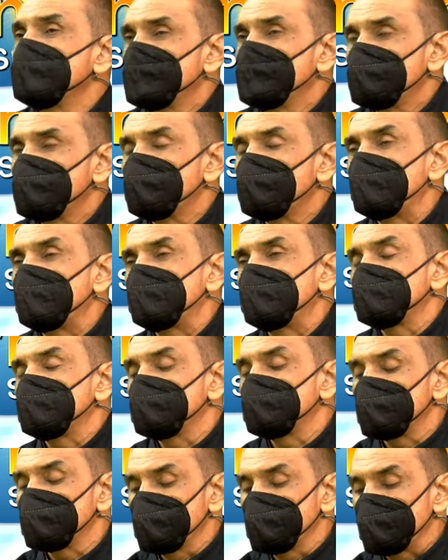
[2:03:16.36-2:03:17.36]
providers
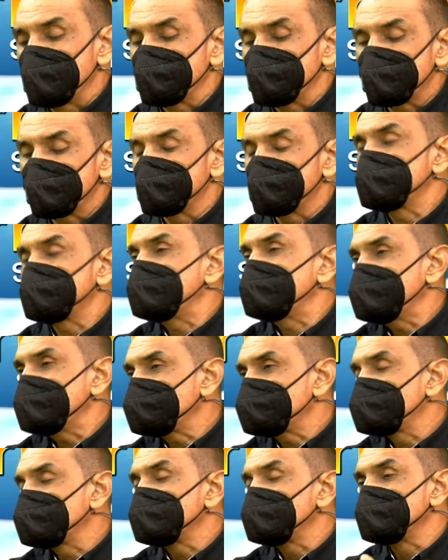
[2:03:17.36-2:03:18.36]
as well, because they have
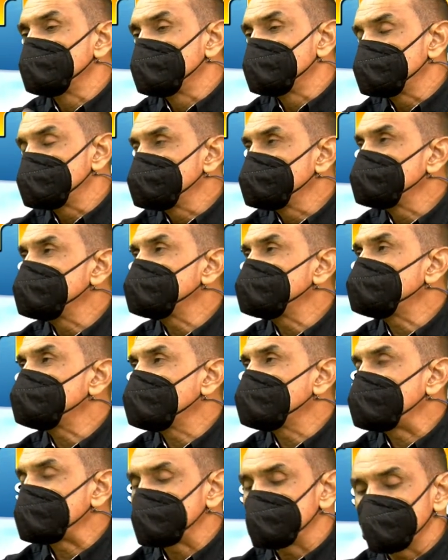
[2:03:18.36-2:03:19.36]
to go through this
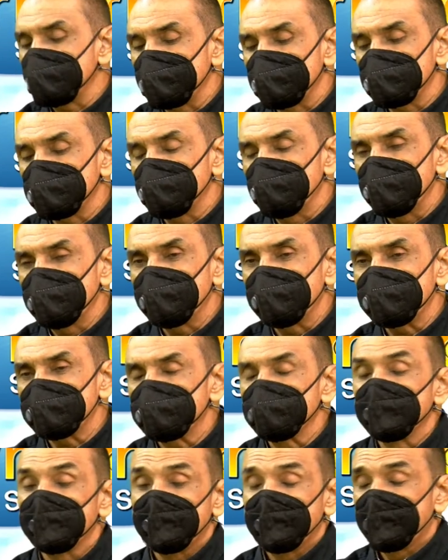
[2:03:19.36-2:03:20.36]
traumatic experience,
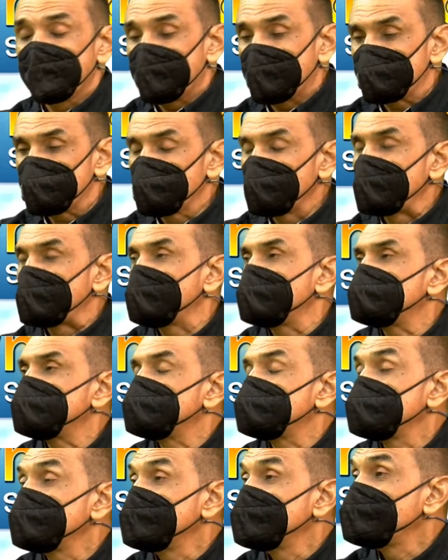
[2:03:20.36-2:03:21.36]
as well as
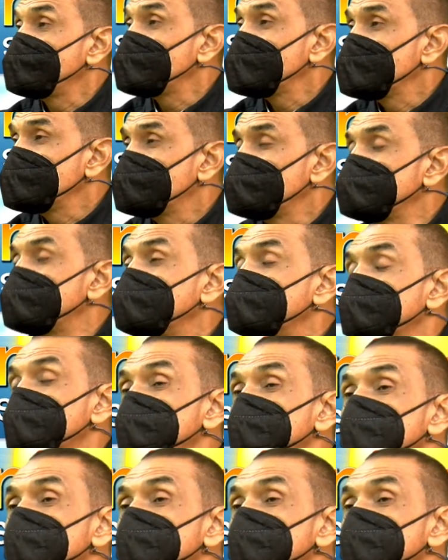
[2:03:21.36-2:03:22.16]
putting in